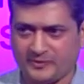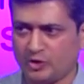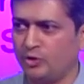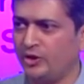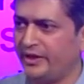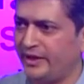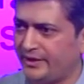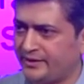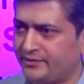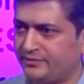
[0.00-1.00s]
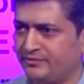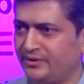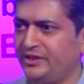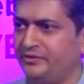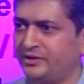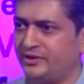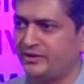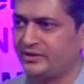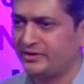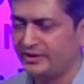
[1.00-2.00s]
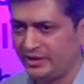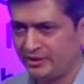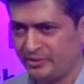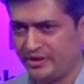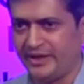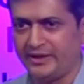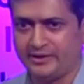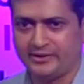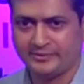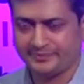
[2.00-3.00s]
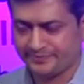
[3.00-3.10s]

Colgate, Levers, Britannia.